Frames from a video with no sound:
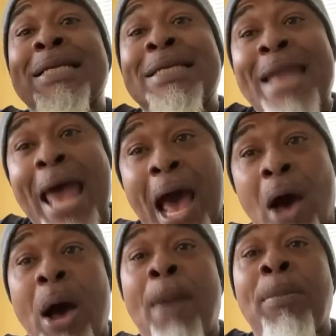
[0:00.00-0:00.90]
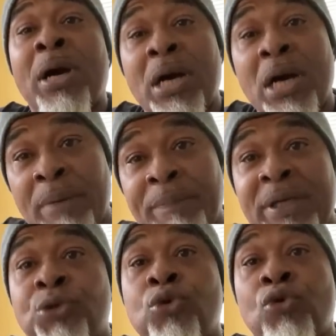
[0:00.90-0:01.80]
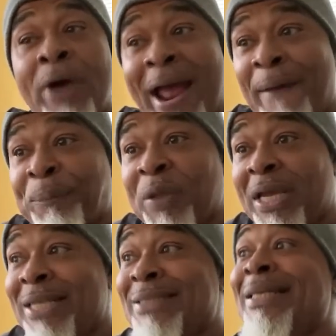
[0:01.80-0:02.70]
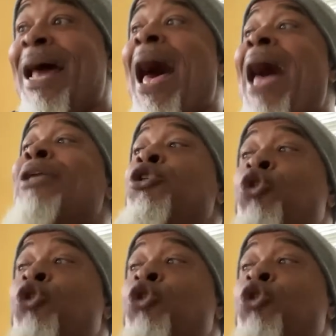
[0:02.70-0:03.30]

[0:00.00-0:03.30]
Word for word: Now I'm coming to grab things that I